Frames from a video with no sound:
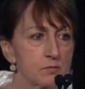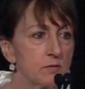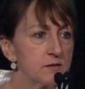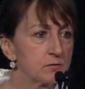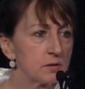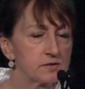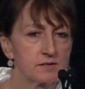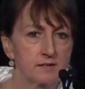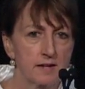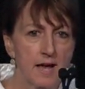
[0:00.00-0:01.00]

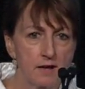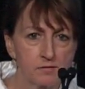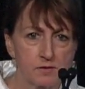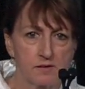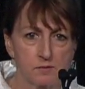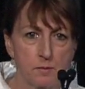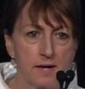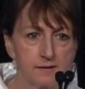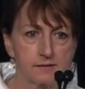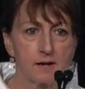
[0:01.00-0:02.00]
resources that have sort of these
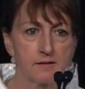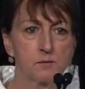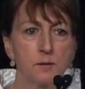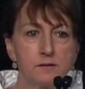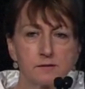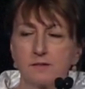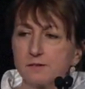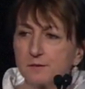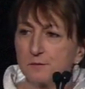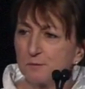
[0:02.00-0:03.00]
bite-sized
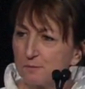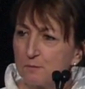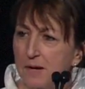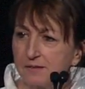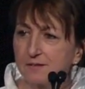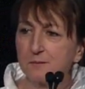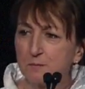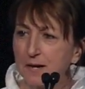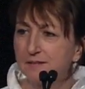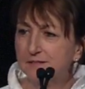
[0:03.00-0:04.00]
pieces,
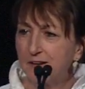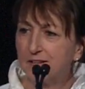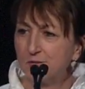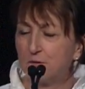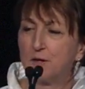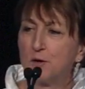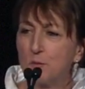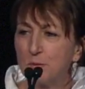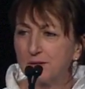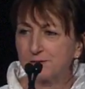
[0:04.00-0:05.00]
bite-sized video
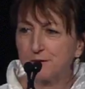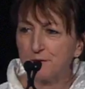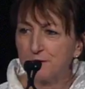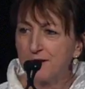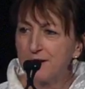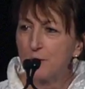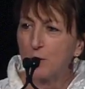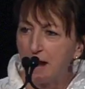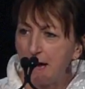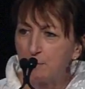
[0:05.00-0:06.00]
bits of
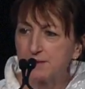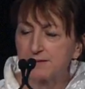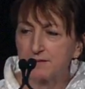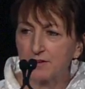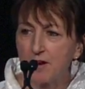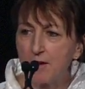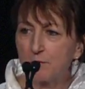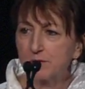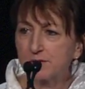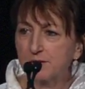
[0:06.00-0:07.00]
what happens at the
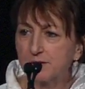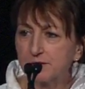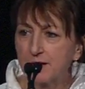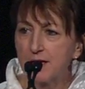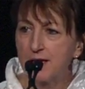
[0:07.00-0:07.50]
conferences,